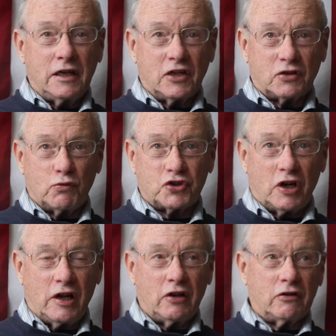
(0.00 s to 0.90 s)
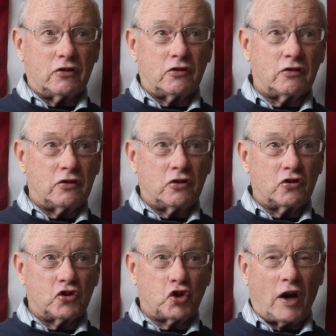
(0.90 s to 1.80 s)
Yes, it was
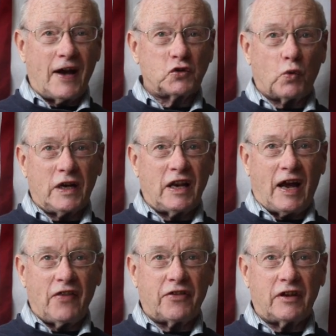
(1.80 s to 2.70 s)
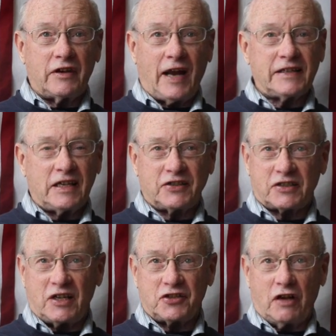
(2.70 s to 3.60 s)
July 29th,
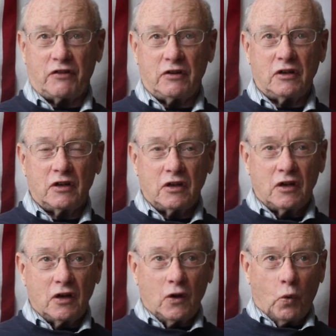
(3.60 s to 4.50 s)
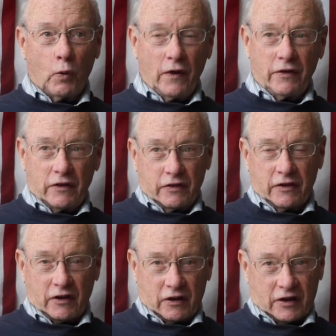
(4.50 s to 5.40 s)
1967, when
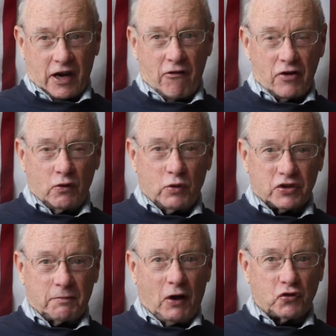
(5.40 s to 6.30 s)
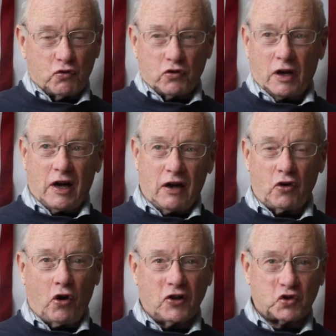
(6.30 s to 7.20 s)
the carrier was about to
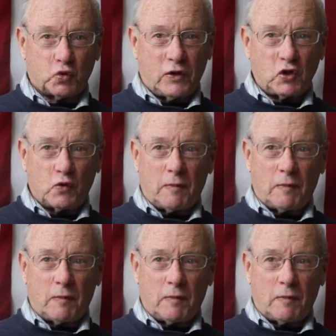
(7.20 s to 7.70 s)
launch 22